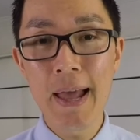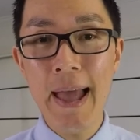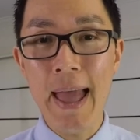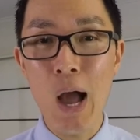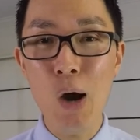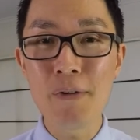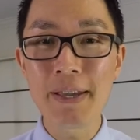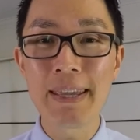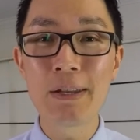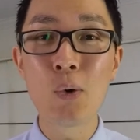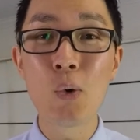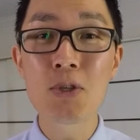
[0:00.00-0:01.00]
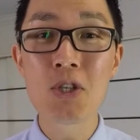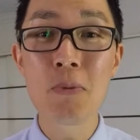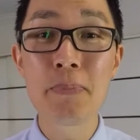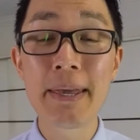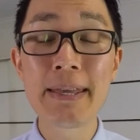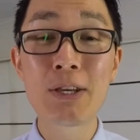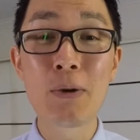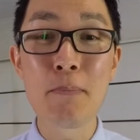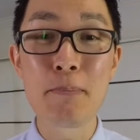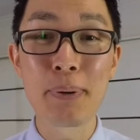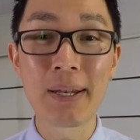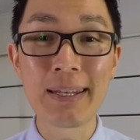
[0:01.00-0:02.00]
However, can also be
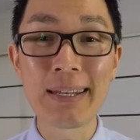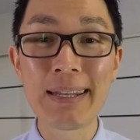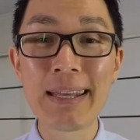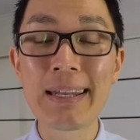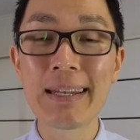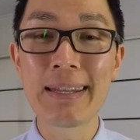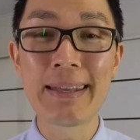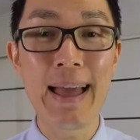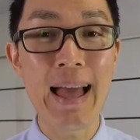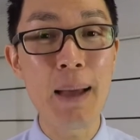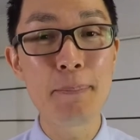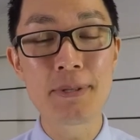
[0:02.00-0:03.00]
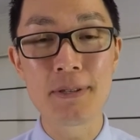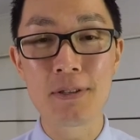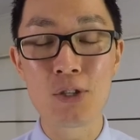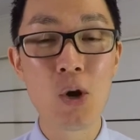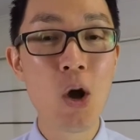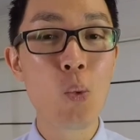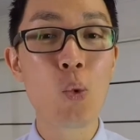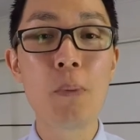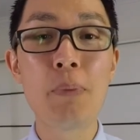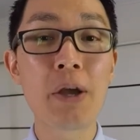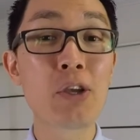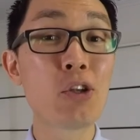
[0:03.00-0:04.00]
completely absent,
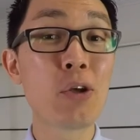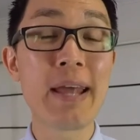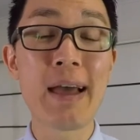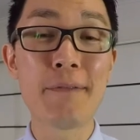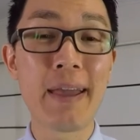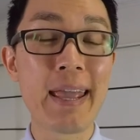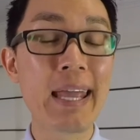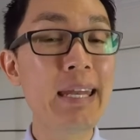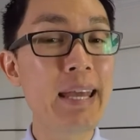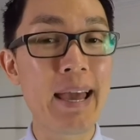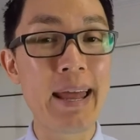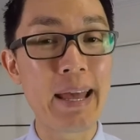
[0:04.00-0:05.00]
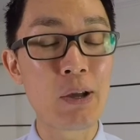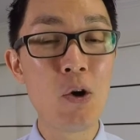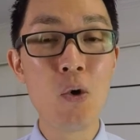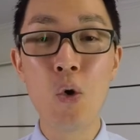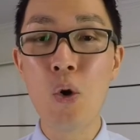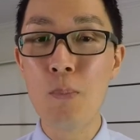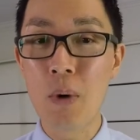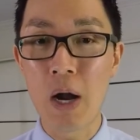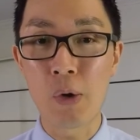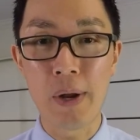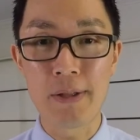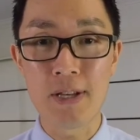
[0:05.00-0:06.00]
whereby you don't have any headache or
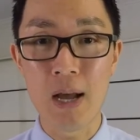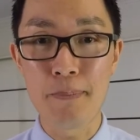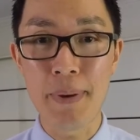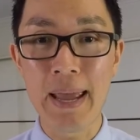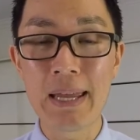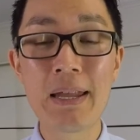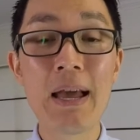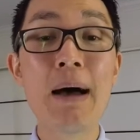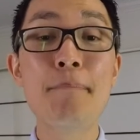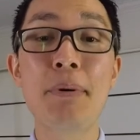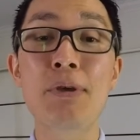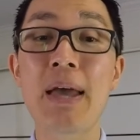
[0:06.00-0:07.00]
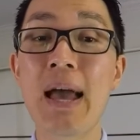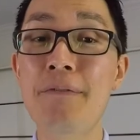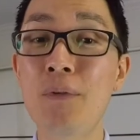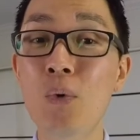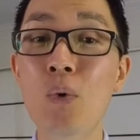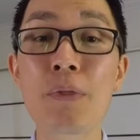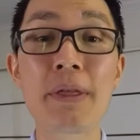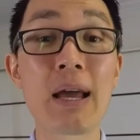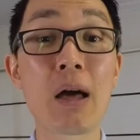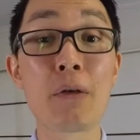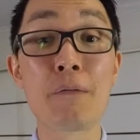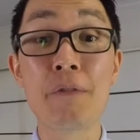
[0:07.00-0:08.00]
migraine type pain, but you have all the
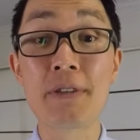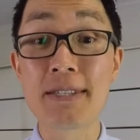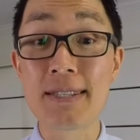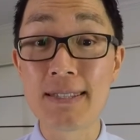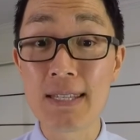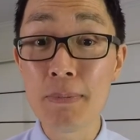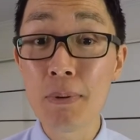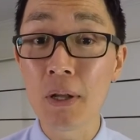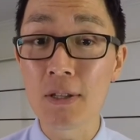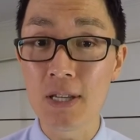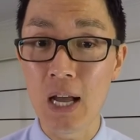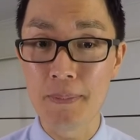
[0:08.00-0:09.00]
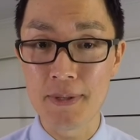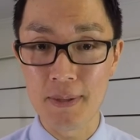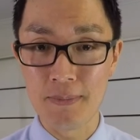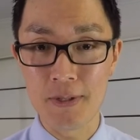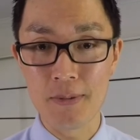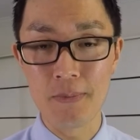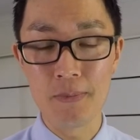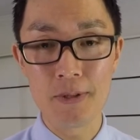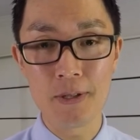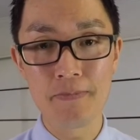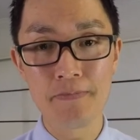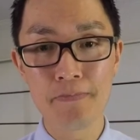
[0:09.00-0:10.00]
other vestibular type
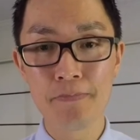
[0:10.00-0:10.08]
symptoms.